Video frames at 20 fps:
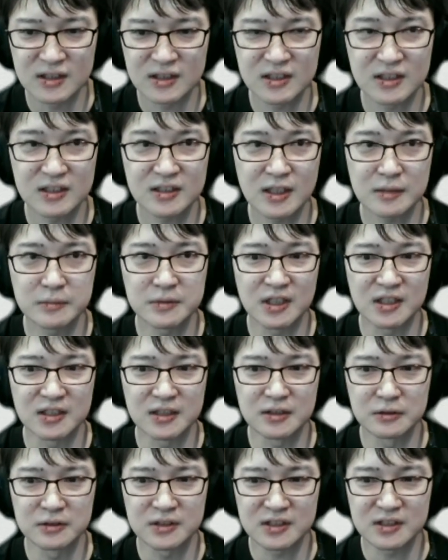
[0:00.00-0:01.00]
Next,
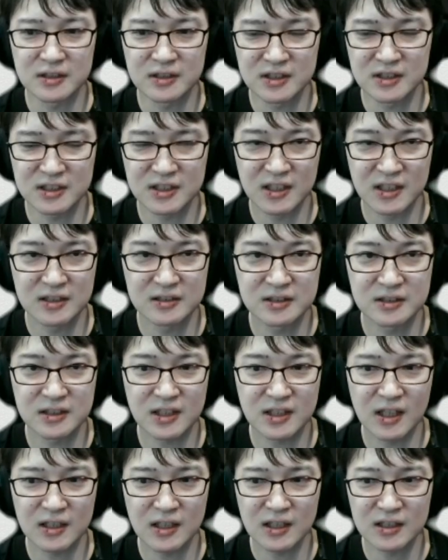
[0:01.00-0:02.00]
I'll discuss
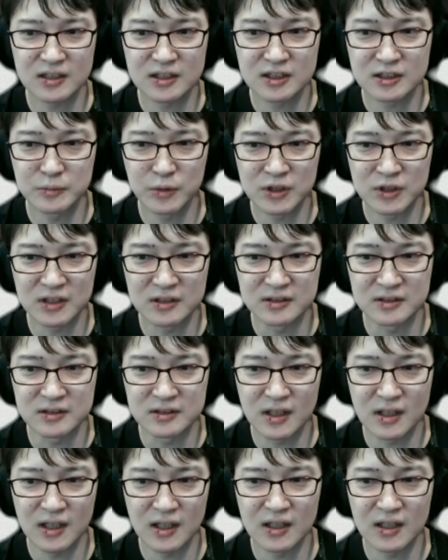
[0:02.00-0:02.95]
how the machine learning